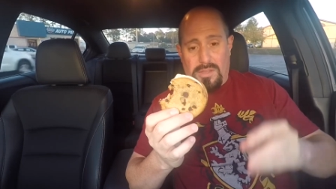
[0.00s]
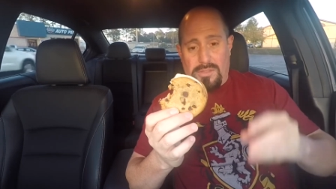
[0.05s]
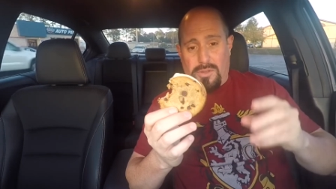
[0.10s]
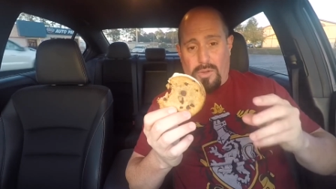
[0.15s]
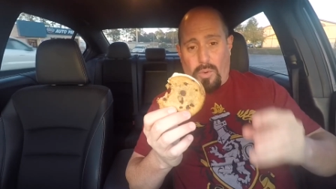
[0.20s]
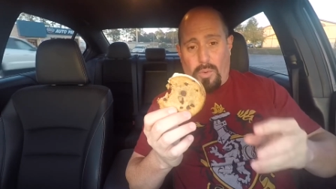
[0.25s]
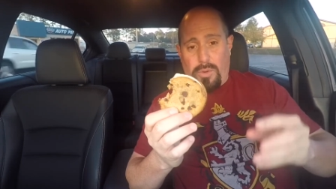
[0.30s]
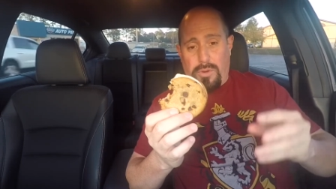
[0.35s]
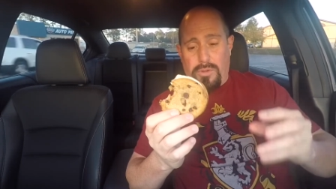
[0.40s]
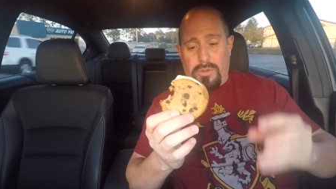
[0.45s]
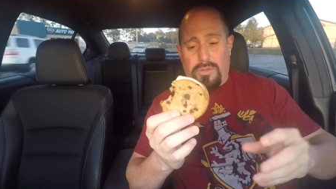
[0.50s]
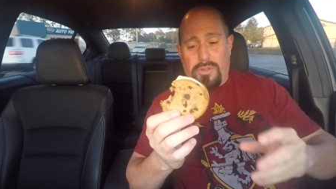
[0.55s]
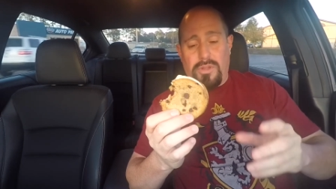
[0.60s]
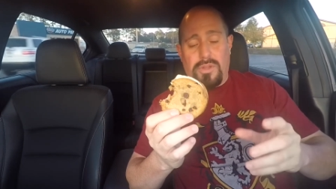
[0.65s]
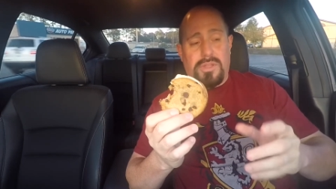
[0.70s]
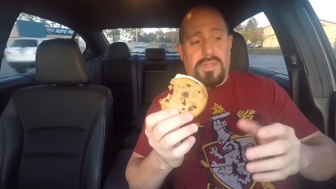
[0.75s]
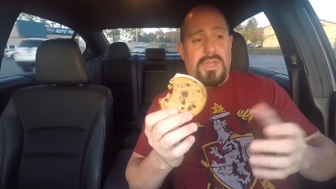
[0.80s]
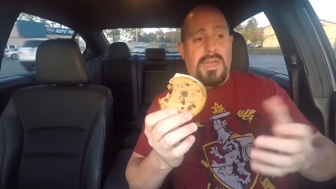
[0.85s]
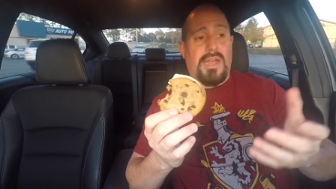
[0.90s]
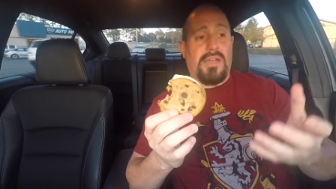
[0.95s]
the Oreo
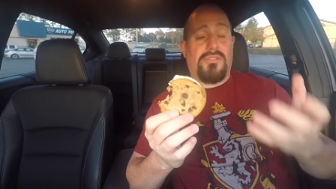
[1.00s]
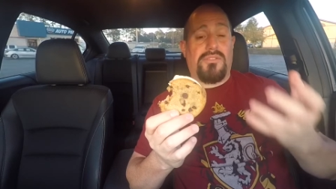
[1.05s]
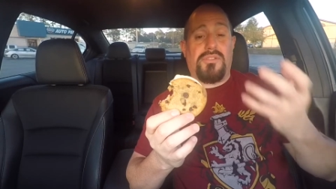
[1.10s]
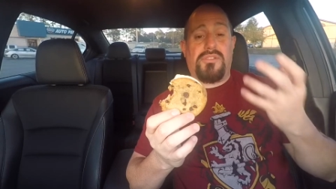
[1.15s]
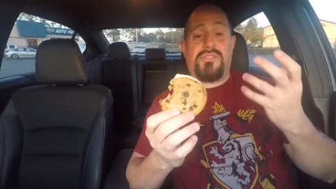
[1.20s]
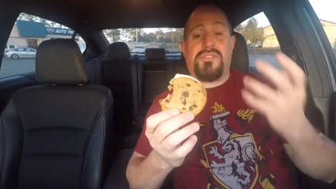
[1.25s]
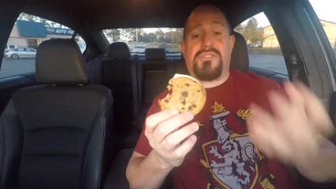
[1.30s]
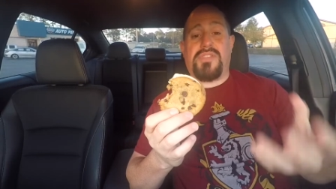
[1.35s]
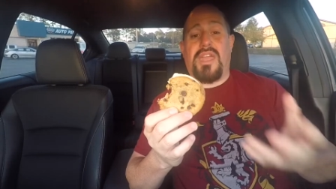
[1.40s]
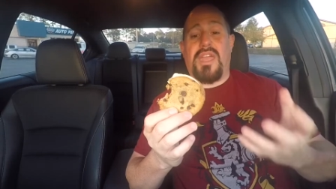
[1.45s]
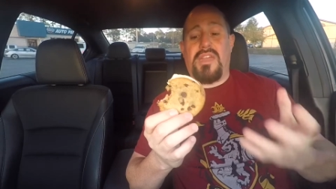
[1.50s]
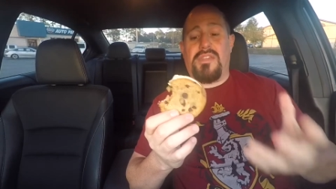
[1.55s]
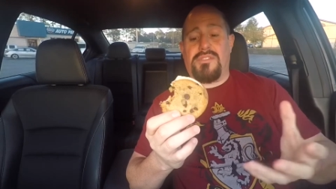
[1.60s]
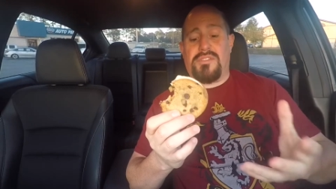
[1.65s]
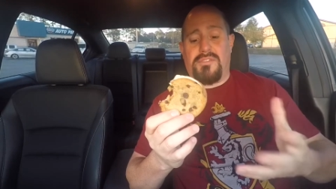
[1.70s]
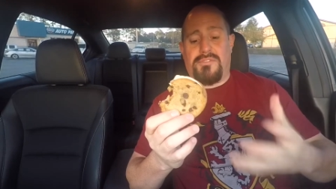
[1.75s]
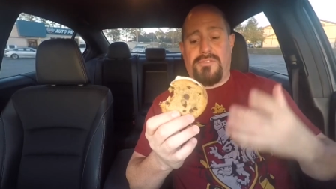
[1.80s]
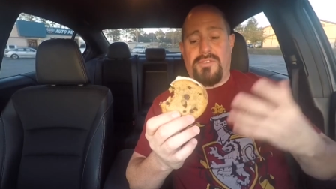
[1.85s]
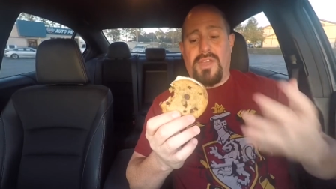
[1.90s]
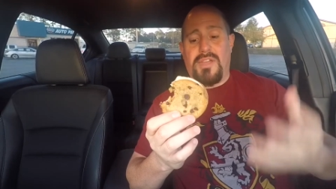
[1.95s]
cookie actually stands,
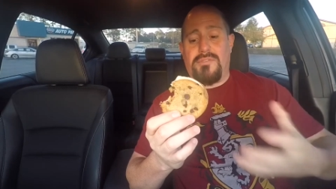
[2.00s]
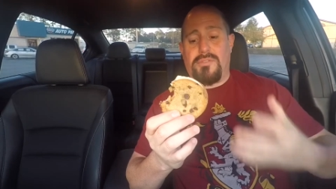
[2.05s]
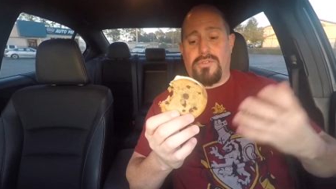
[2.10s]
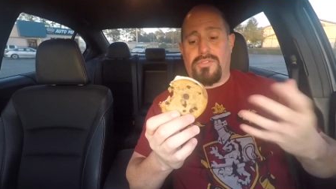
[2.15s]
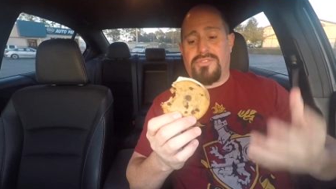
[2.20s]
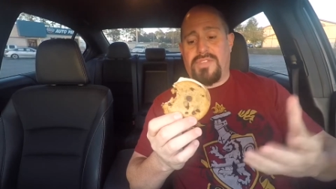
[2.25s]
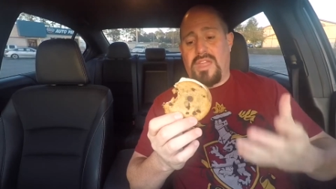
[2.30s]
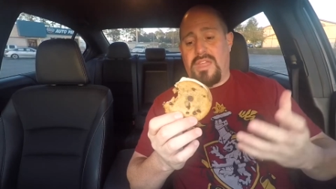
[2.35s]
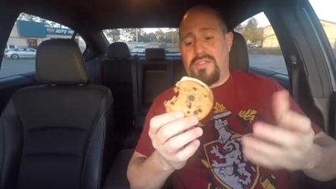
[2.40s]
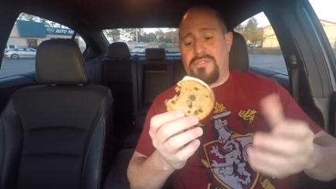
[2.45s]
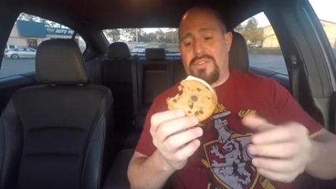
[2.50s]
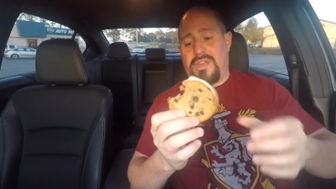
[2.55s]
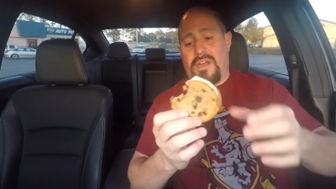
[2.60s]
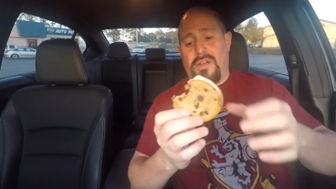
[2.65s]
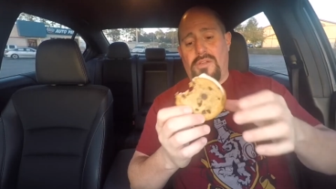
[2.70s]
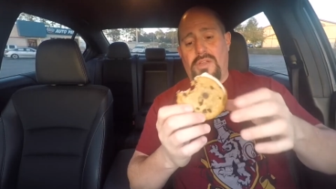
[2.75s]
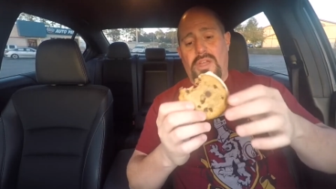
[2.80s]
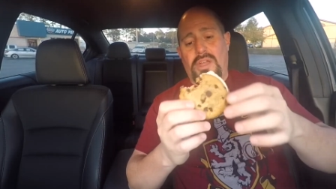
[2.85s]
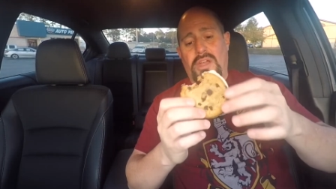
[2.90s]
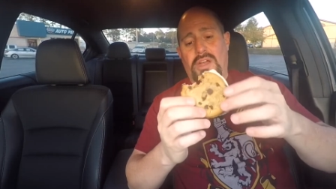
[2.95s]
the flavor stands
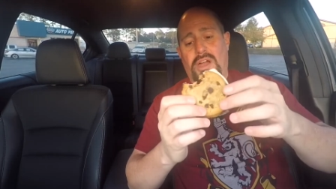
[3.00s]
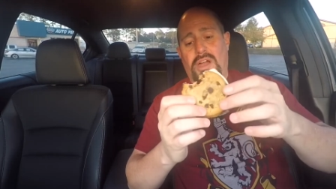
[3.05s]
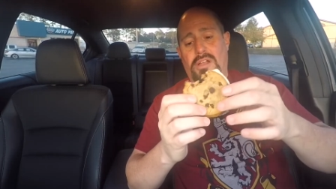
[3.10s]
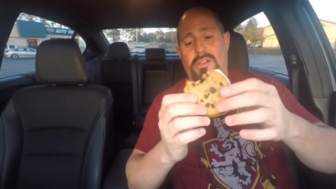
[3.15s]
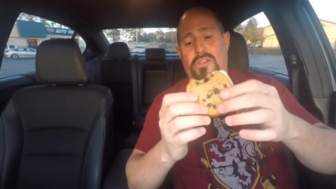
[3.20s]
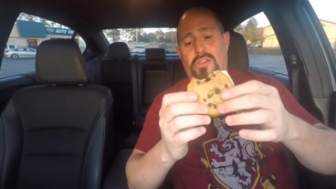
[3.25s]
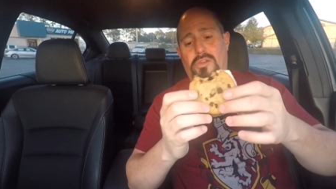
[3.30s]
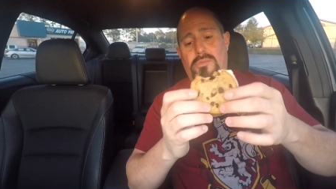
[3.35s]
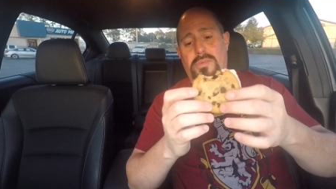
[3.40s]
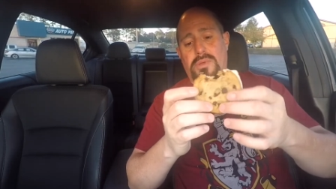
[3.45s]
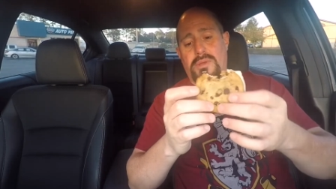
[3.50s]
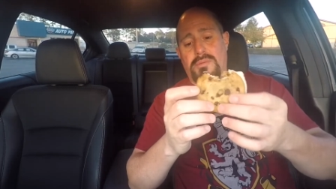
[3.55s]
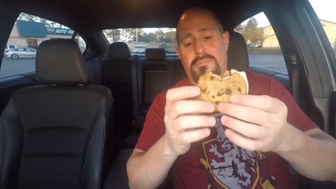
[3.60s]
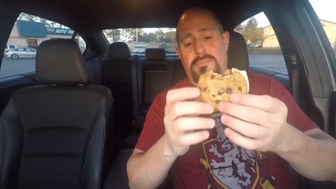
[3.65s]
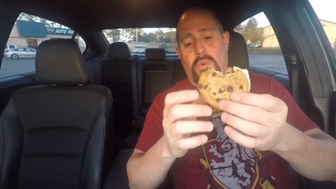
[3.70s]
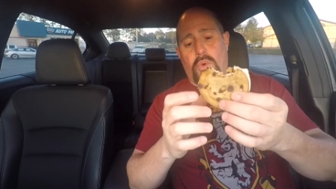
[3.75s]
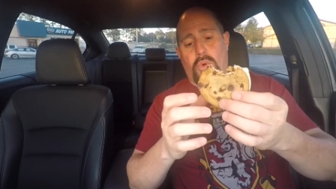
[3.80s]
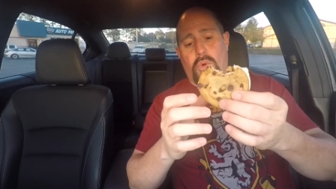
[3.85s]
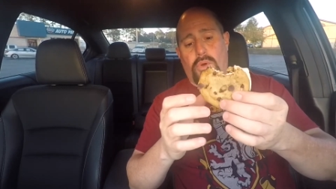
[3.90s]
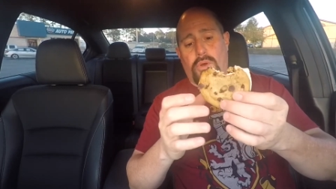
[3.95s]
out a little bit
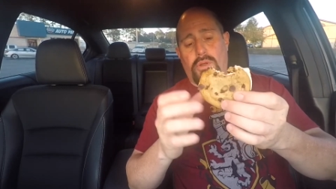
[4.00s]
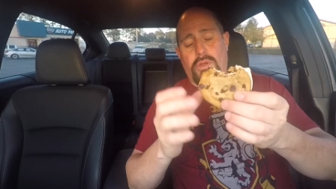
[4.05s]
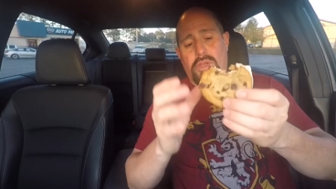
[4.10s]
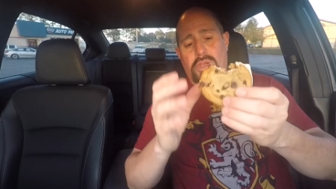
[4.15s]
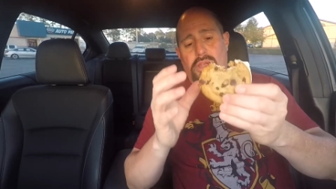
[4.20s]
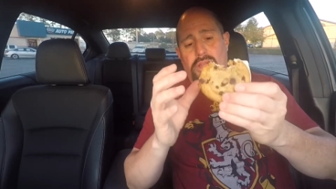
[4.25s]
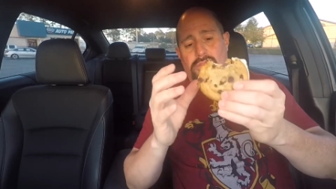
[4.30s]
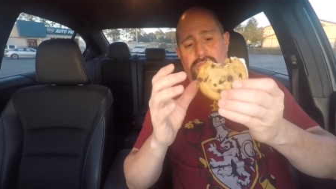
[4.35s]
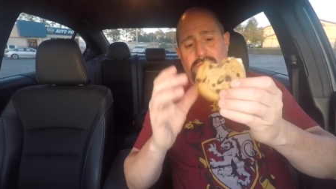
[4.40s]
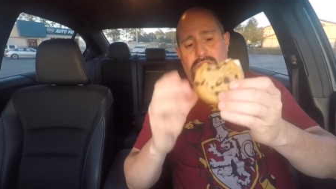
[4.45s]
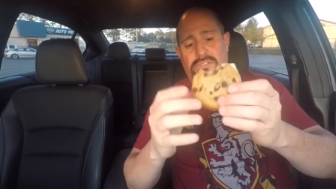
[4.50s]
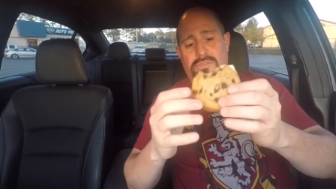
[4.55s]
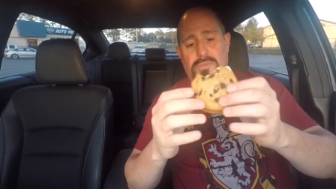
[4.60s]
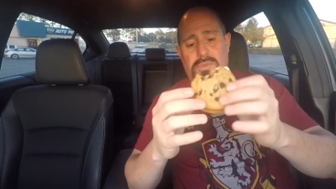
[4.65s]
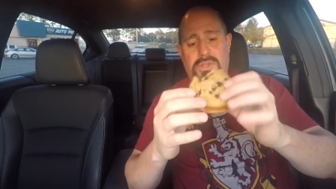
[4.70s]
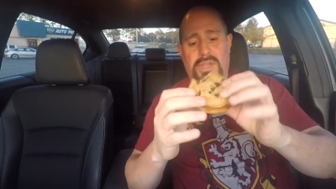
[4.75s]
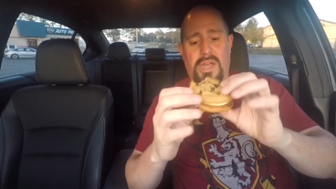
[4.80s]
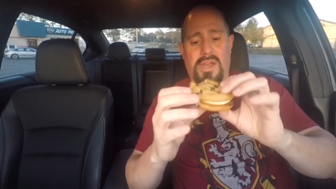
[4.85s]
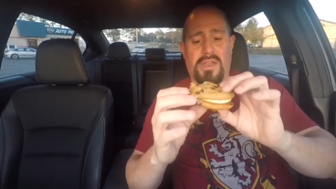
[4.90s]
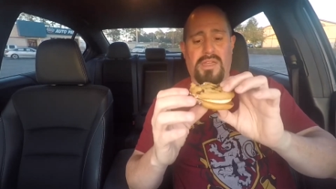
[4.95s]
more. This
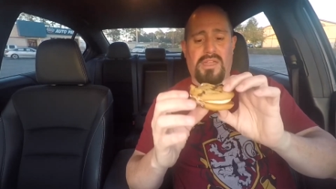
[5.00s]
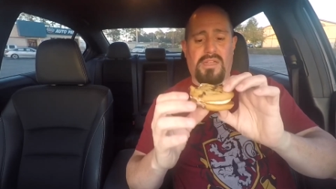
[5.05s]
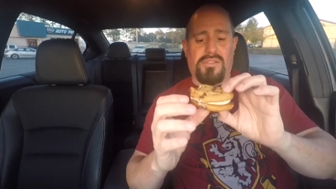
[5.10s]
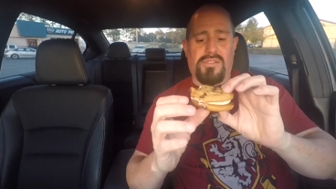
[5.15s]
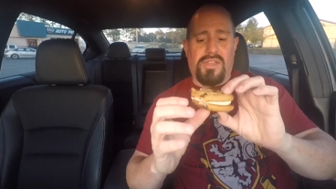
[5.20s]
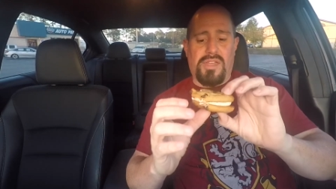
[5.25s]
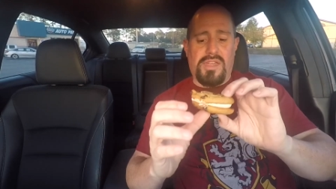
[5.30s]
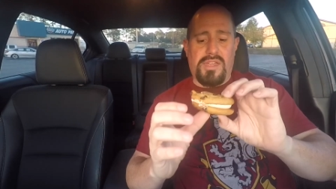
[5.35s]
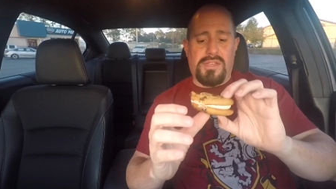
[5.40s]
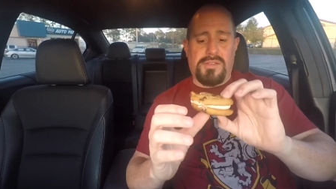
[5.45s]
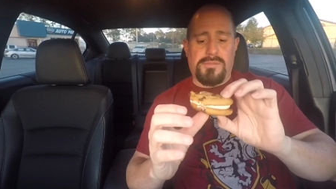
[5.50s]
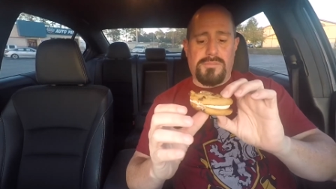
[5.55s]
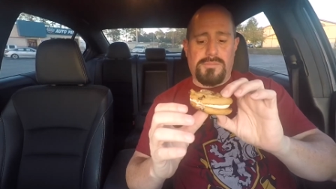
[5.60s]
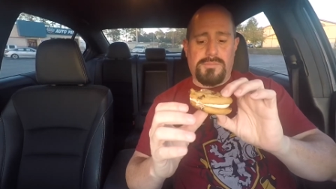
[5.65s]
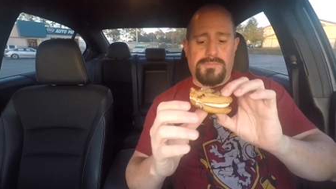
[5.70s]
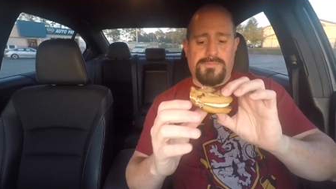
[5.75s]
one kind of gets hidden